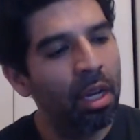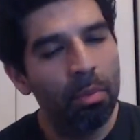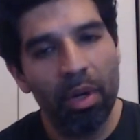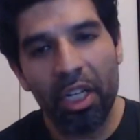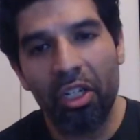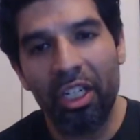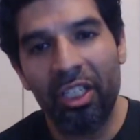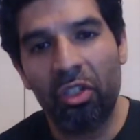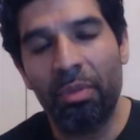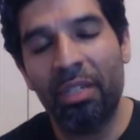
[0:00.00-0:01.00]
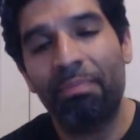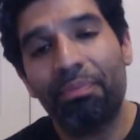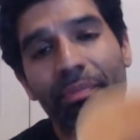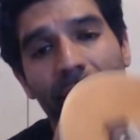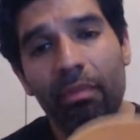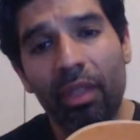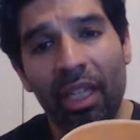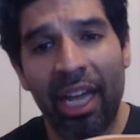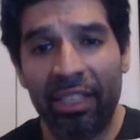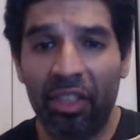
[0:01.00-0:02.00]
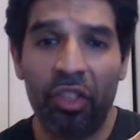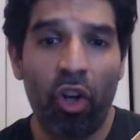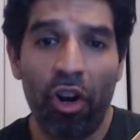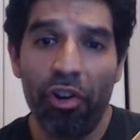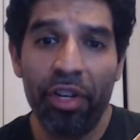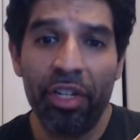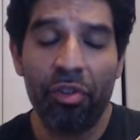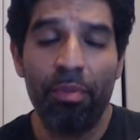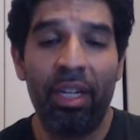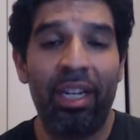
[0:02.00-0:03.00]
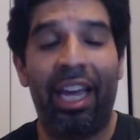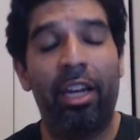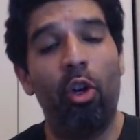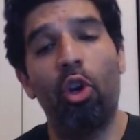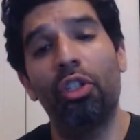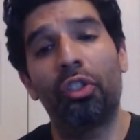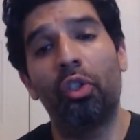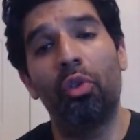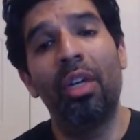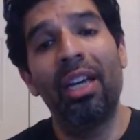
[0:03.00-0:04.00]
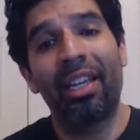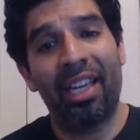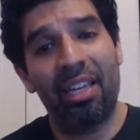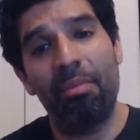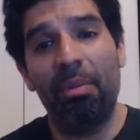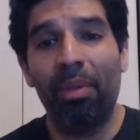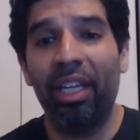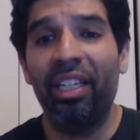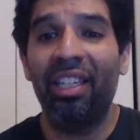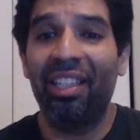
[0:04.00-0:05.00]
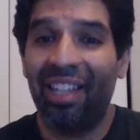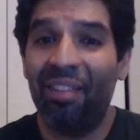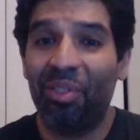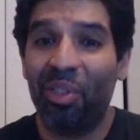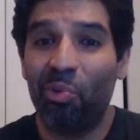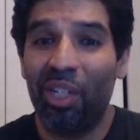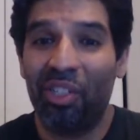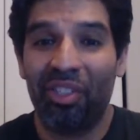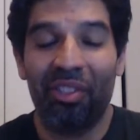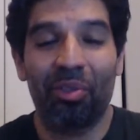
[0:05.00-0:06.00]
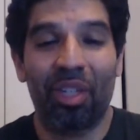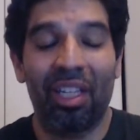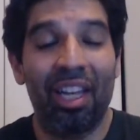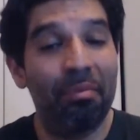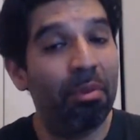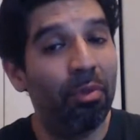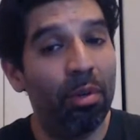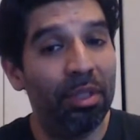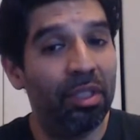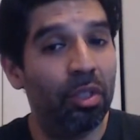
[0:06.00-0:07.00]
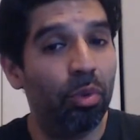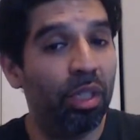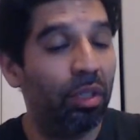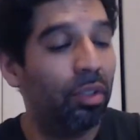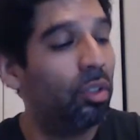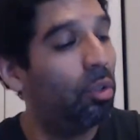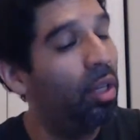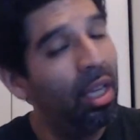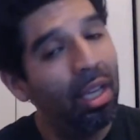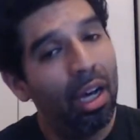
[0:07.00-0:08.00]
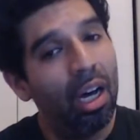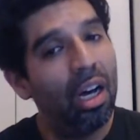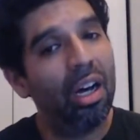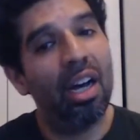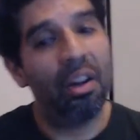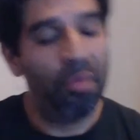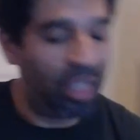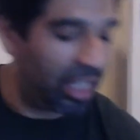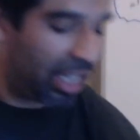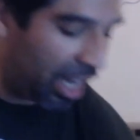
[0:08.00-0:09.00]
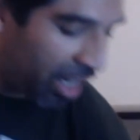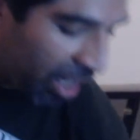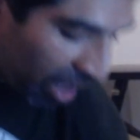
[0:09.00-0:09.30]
pretty good instrument as a starter instrument, and also can be played in live situations, okay, live performance situations. So I really got